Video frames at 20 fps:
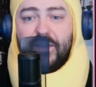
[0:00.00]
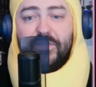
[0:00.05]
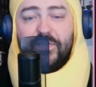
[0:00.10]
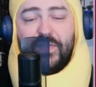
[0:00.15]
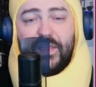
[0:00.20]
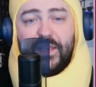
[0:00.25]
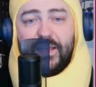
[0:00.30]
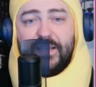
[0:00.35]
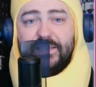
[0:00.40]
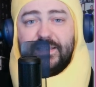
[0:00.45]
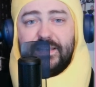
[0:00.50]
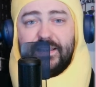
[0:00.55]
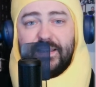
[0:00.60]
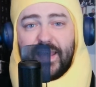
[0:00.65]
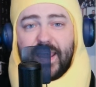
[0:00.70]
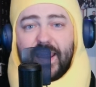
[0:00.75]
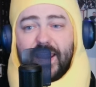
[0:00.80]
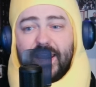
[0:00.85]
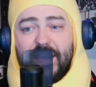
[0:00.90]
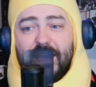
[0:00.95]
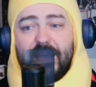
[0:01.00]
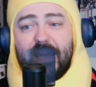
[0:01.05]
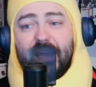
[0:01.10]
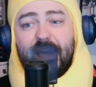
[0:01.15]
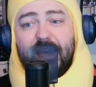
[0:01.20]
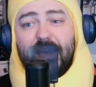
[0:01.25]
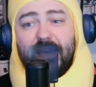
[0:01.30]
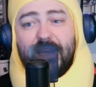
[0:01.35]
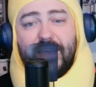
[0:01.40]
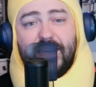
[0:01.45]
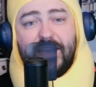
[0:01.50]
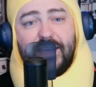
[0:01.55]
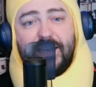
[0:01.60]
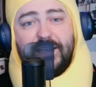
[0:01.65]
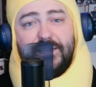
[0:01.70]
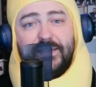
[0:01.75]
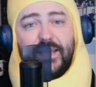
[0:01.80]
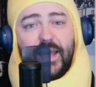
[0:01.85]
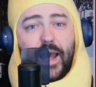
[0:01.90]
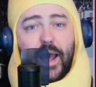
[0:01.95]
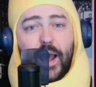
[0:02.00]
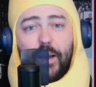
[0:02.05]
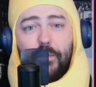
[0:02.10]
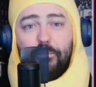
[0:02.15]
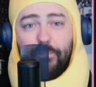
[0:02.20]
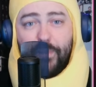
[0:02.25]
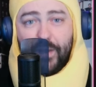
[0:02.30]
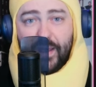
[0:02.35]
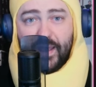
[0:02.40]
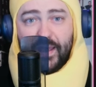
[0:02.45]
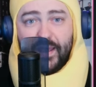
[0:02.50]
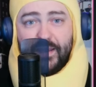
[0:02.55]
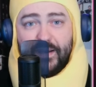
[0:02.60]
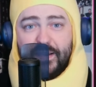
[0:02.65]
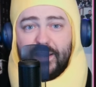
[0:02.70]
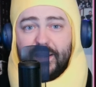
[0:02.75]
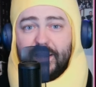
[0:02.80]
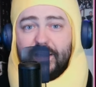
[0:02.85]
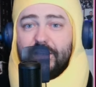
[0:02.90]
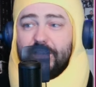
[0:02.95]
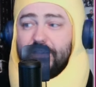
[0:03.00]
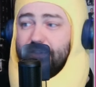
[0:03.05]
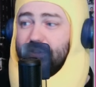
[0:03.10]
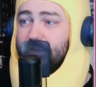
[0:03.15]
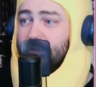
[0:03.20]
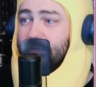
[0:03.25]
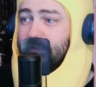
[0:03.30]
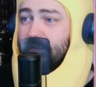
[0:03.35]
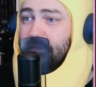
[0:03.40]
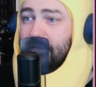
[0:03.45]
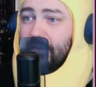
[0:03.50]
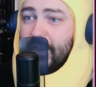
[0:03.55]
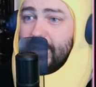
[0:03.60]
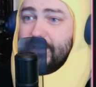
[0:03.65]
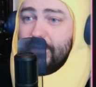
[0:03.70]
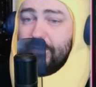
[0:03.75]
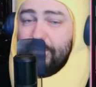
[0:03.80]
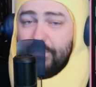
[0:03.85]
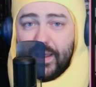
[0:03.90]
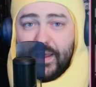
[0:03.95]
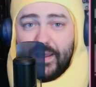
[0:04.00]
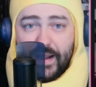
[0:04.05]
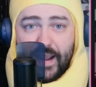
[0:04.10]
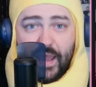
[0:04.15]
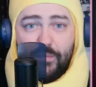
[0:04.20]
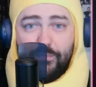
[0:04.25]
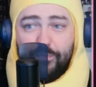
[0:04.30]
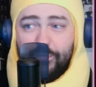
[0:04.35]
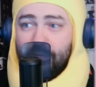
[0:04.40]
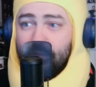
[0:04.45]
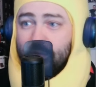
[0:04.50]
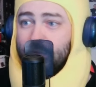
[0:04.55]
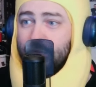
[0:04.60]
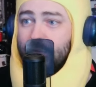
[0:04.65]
This lady is a bad apple.